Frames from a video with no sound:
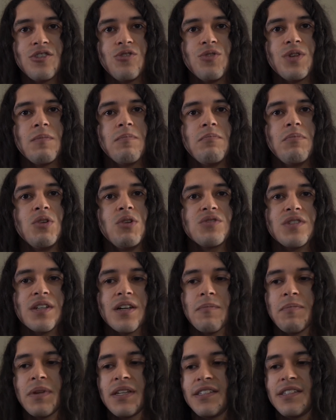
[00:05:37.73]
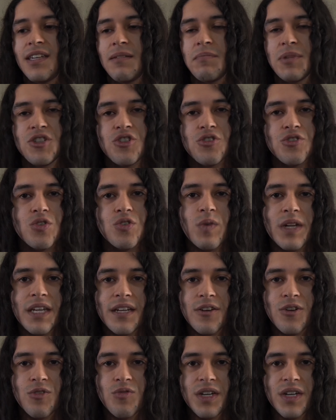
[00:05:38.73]
You can boost it up in temperature 20
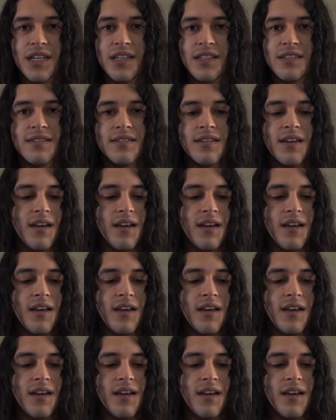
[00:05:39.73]
degrees.